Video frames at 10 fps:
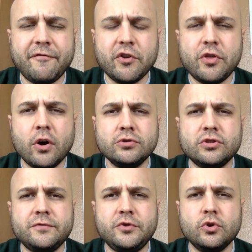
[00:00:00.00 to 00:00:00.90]
for those
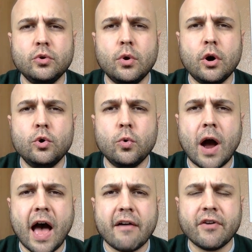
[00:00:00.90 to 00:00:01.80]
of you who
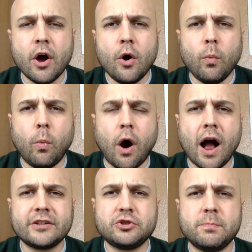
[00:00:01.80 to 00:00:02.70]
have
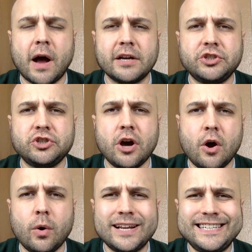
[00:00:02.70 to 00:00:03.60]
watched my
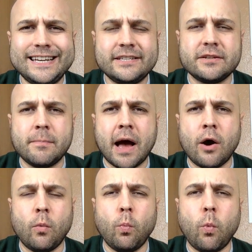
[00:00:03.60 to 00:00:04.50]
show a decent amount,